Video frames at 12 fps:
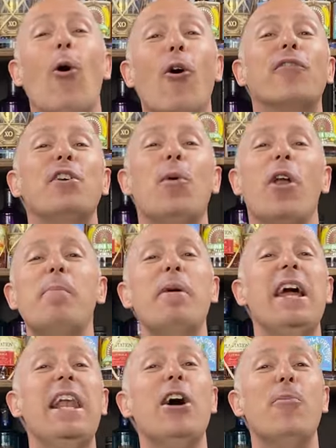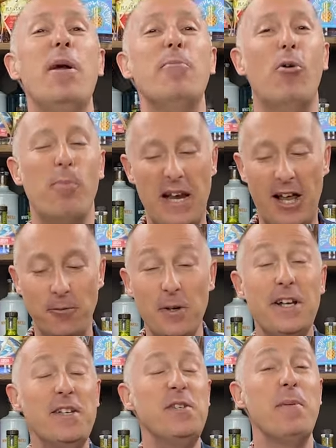or if you want to be a little bit more mellow,
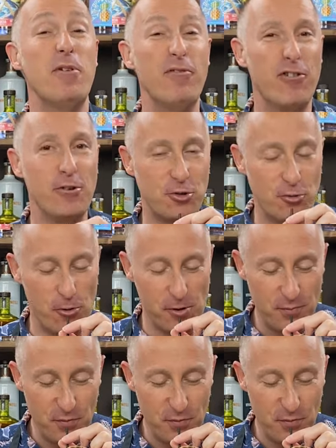sip it through a straw.